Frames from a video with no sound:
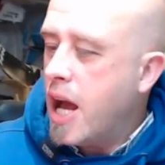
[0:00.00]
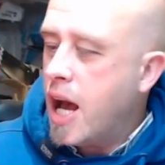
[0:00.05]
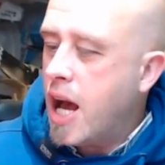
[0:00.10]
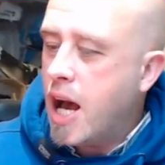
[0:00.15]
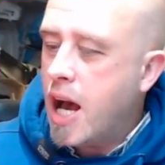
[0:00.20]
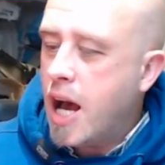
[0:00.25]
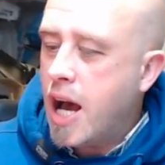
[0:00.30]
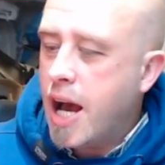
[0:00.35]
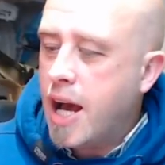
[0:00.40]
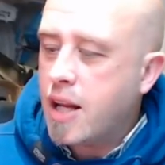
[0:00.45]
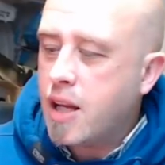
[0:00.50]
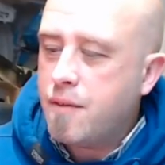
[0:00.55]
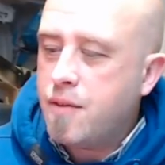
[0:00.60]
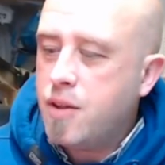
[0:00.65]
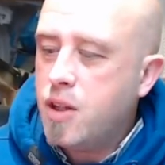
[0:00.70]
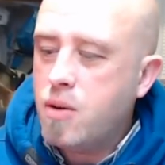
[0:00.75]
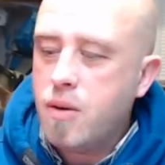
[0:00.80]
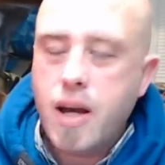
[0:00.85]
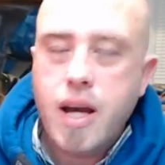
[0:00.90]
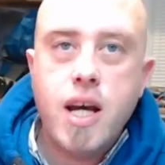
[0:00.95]
And
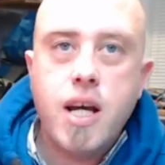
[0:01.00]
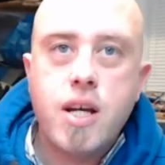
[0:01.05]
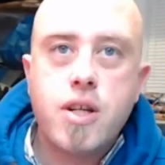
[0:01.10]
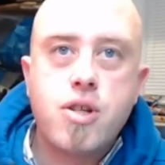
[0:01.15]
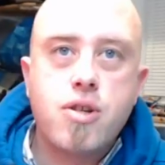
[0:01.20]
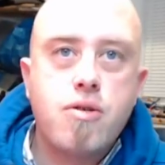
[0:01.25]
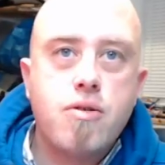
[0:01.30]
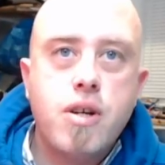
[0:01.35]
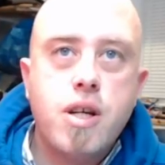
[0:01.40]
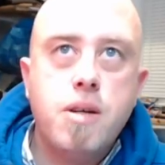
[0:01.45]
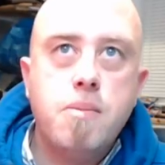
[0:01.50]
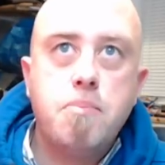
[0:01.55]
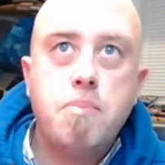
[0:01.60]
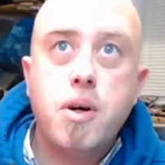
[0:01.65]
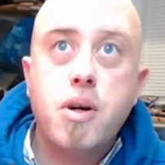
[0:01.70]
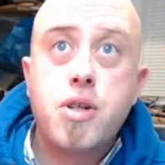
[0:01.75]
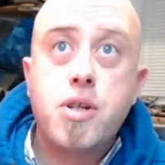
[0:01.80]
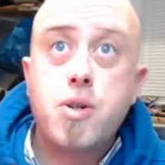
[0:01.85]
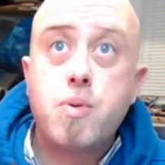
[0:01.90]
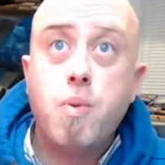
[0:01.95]
if you hit a tree,
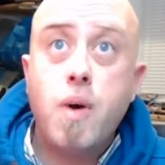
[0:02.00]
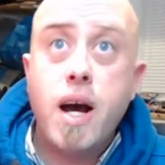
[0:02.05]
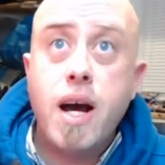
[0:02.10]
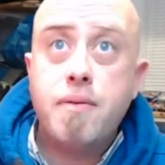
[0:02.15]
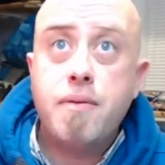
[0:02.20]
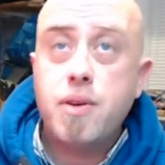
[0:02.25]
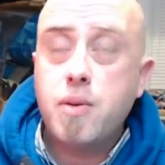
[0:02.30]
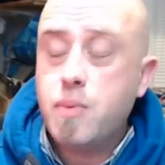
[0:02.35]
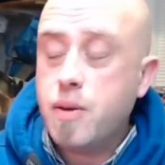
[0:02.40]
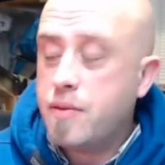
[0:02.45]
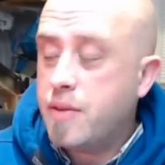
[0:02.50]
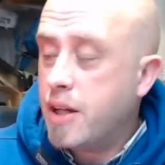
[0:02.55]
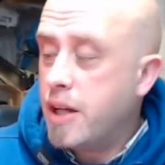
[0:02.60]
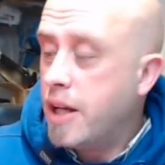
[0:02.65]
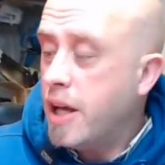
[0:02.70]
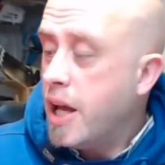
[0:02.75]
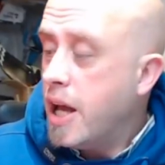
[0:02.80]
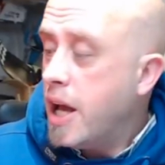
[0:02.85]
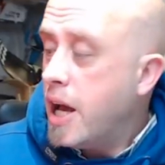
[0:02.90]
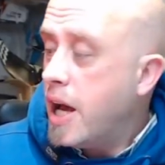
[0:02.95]
bush, whatever with
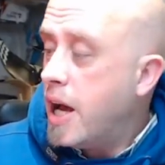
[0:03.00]
it,